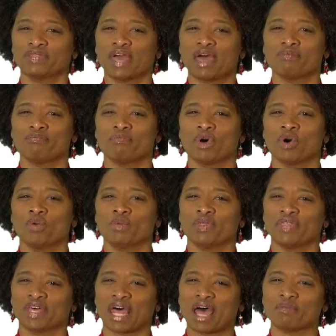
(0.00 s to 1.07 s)
that
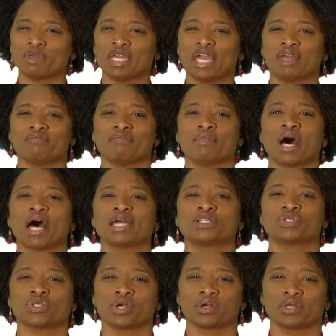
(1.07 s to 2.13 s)
moment that I began my
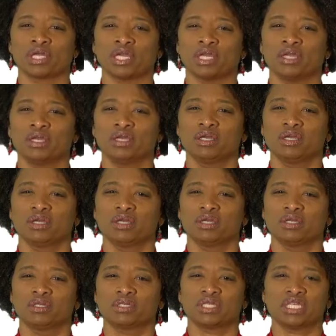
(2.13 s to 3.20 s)
journey
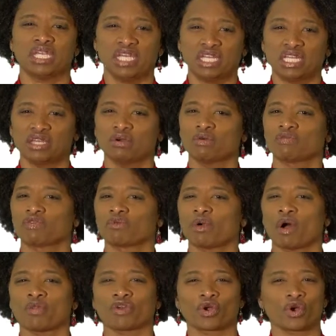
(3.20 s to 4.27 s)
to get healed from
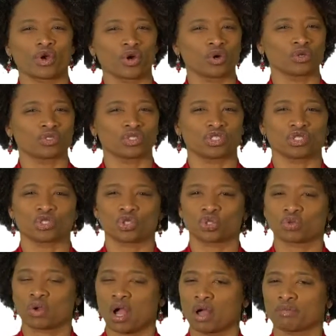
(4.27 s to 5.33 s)
all the hurts, the
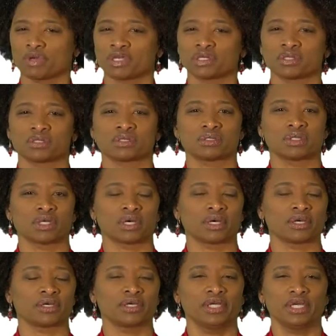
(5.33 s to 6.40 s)
traumas,
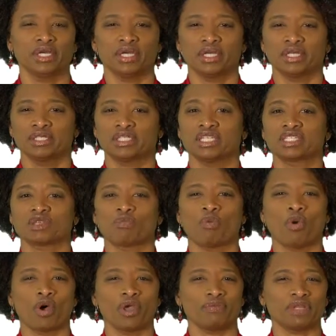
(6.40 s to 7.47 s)
the
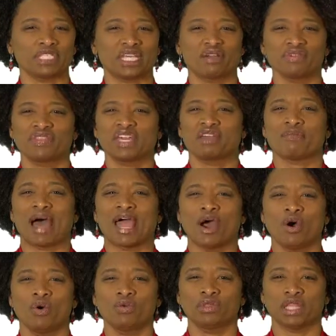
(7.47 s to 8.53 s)
disappointments, everything in my
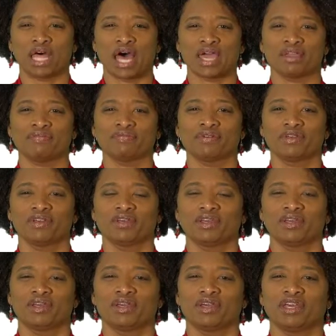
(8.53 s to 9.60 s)
own life.
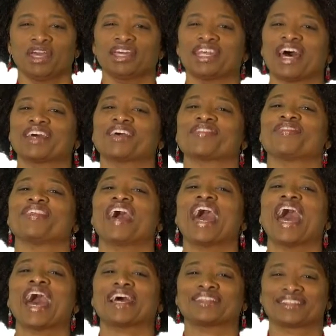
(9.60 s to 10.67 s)
And out of
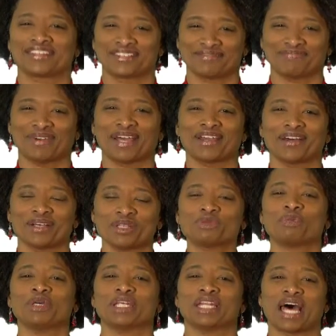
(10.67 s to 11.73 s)
that, my
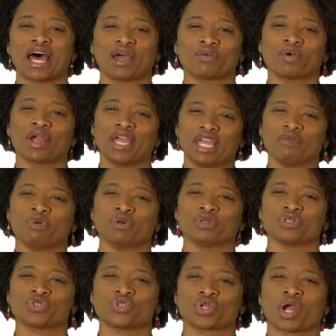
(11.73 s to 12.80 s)
husband and I were able
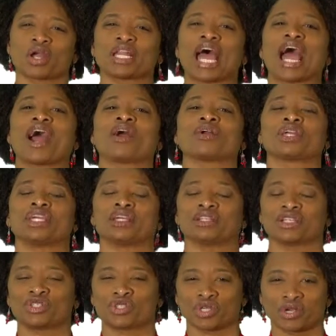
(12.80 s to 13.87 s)
to start our
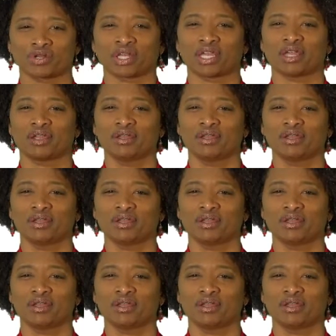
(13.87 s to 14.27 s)
healing journey.